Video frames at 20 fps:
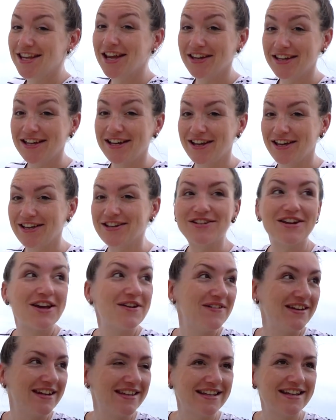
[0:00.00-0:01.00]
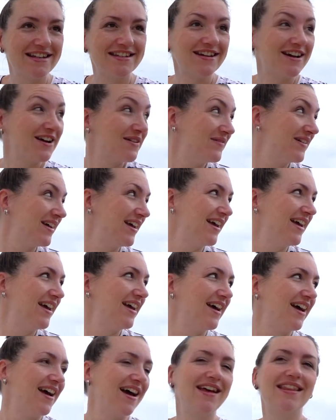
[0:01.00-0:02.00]
so he learned German in that time,
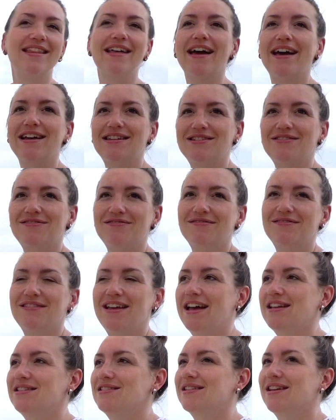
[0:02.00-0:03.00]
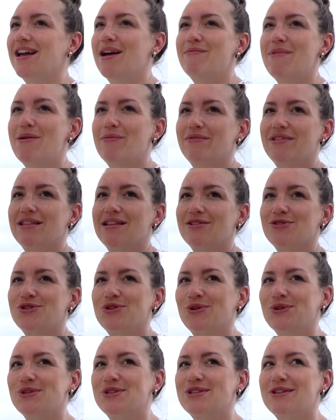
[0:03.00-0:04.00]
and they had to had to come up with little
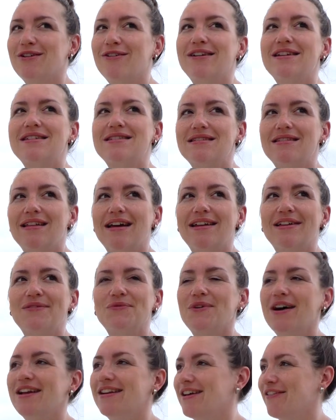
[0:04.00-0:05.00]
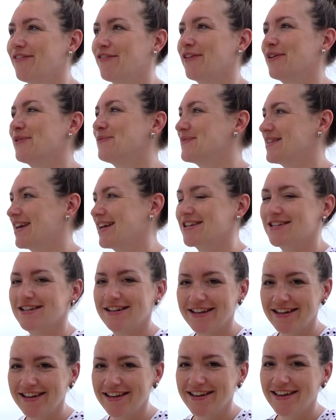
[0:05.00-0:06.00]
short stories and that. And one I filmed
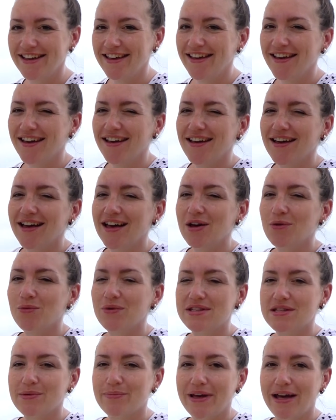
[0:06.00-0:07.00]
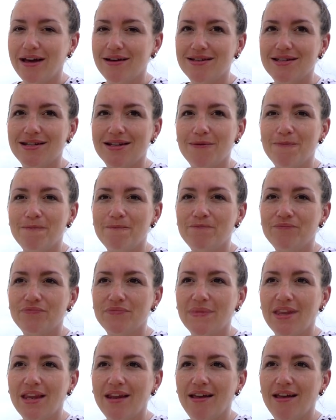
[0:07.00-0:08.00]
actually. It was about um,
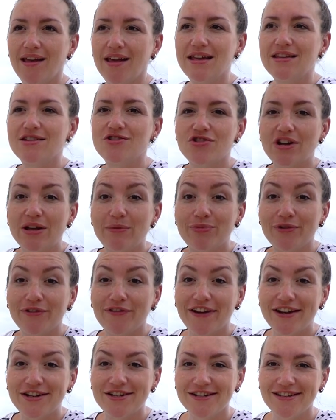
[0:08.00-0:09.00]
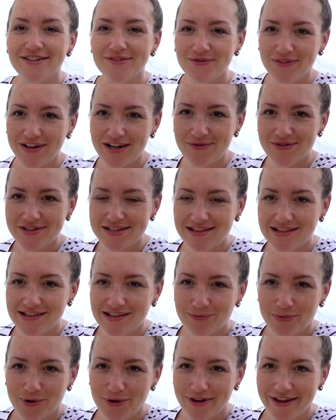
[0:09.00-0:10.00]
his dream profession when he was a
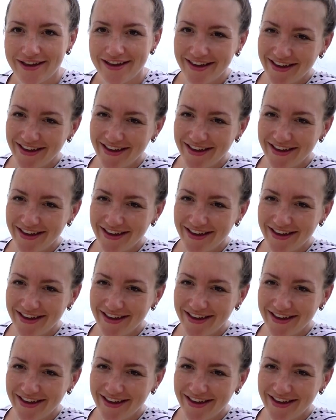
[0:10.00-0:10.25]
little boy.